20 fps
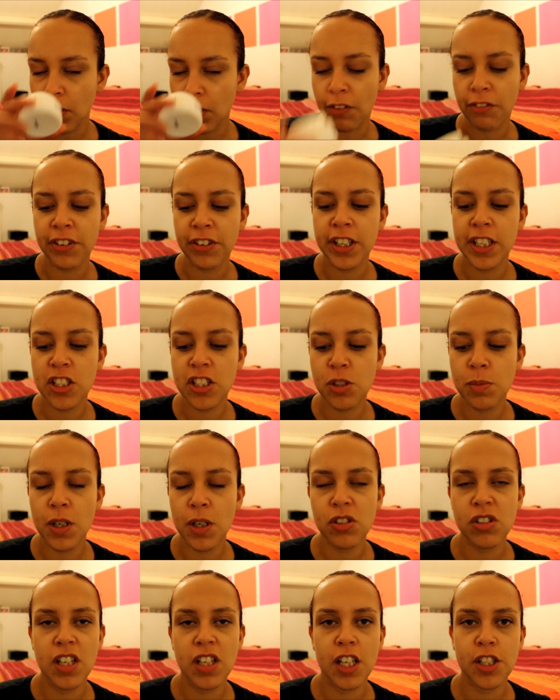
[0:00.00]
I think it
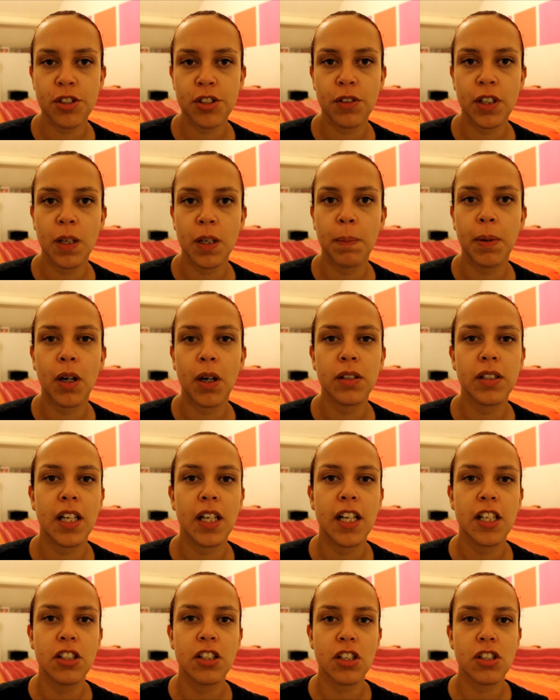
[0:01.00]
smells nicer in the pot
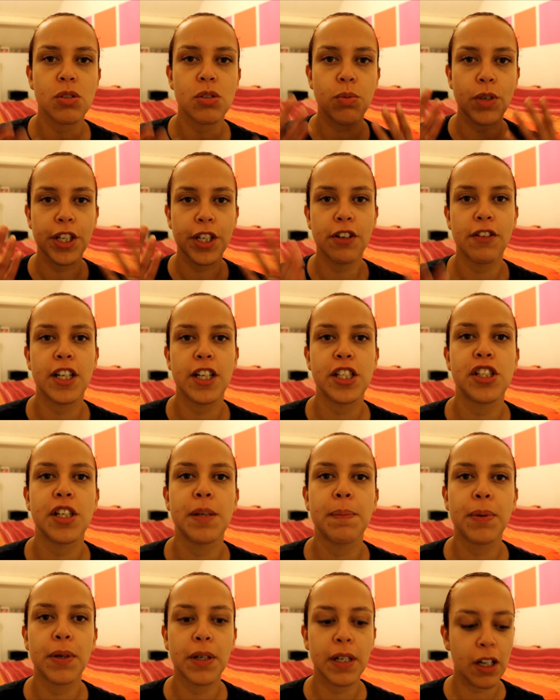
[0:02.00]
than it does when you're
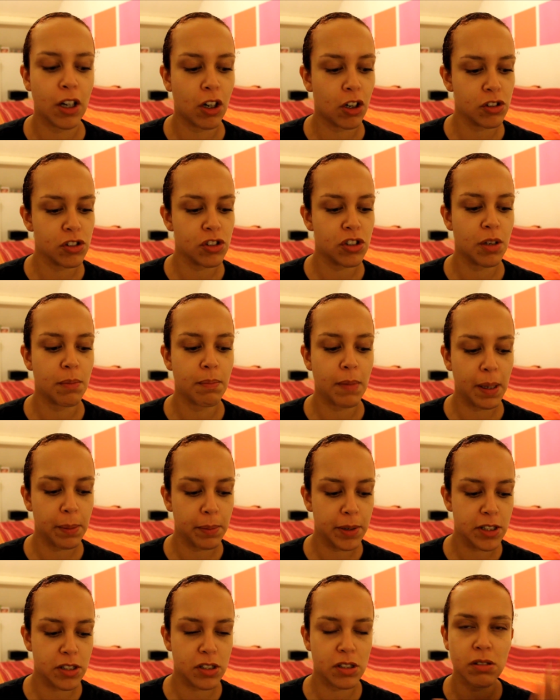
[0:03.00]
actually putting it on, so
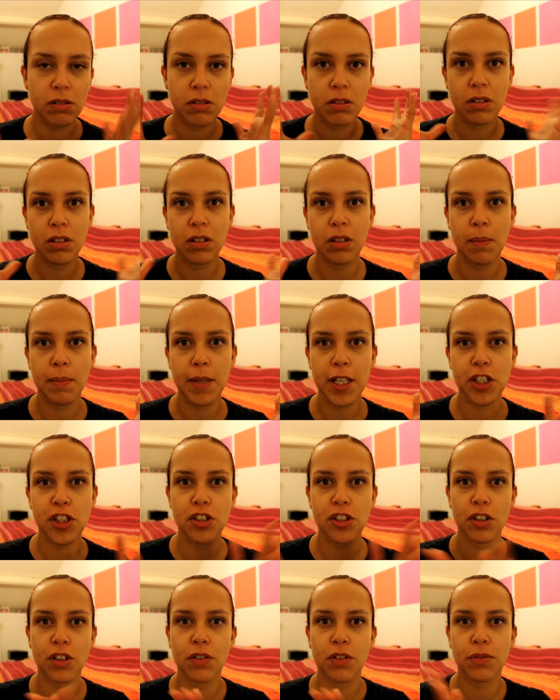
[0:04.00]
maybe it's the
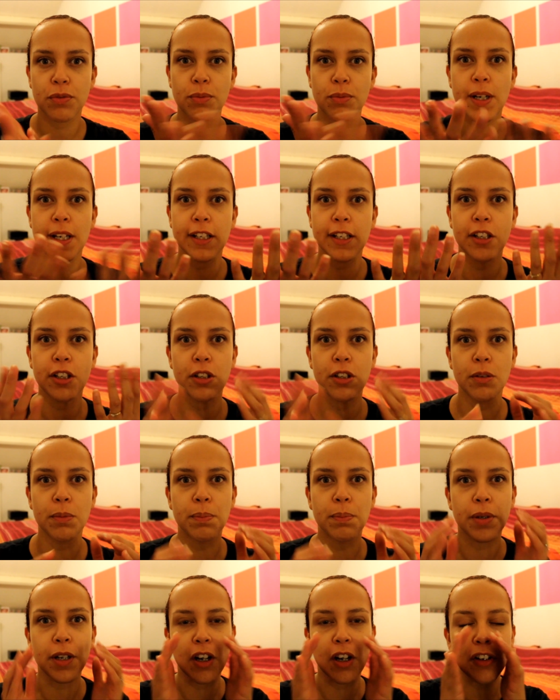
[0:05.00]
mixture of when you
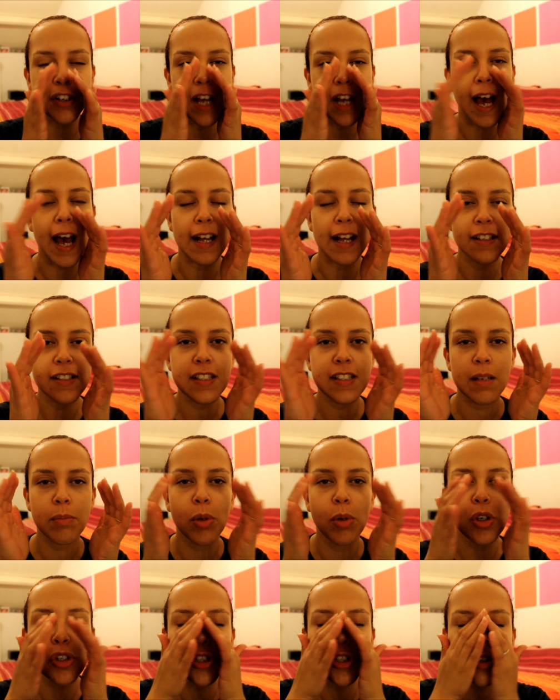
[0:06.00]
put it on your hands, I'm
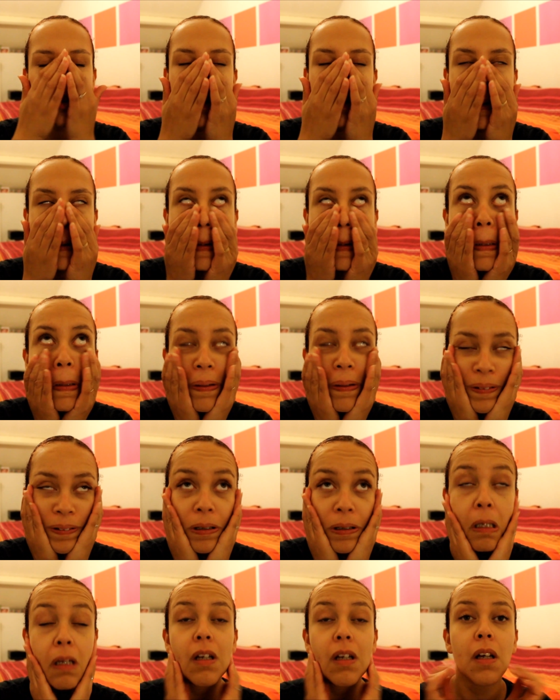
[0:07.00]
not sure.
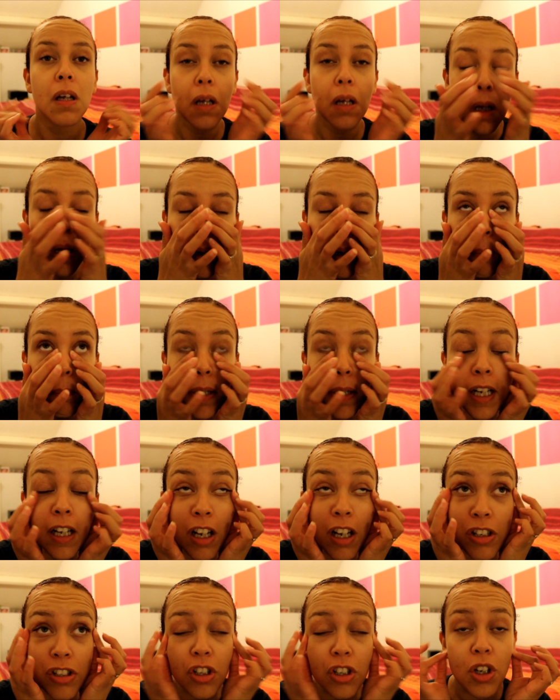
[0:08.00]
But it
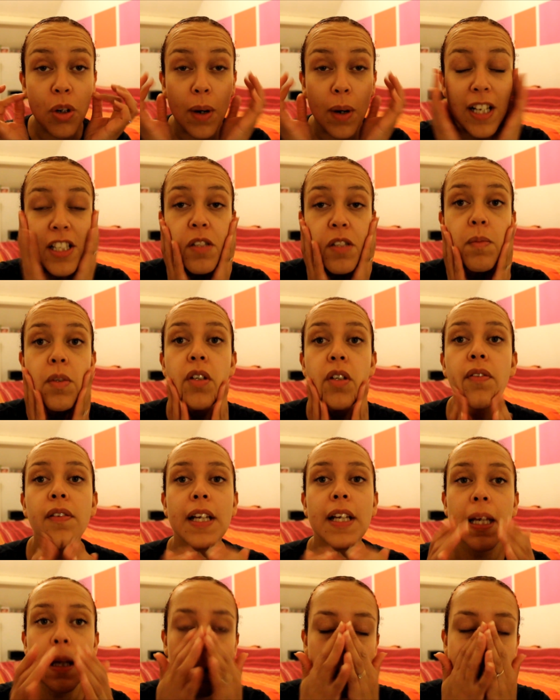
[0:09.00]
goes on quite
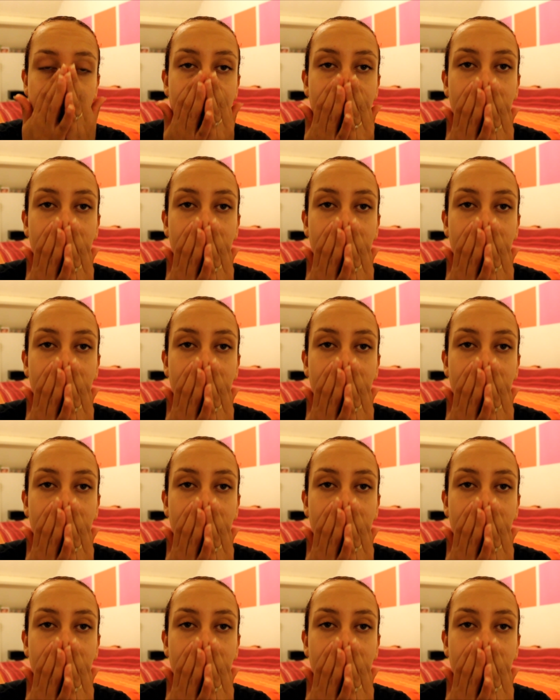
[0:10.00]
smoothly.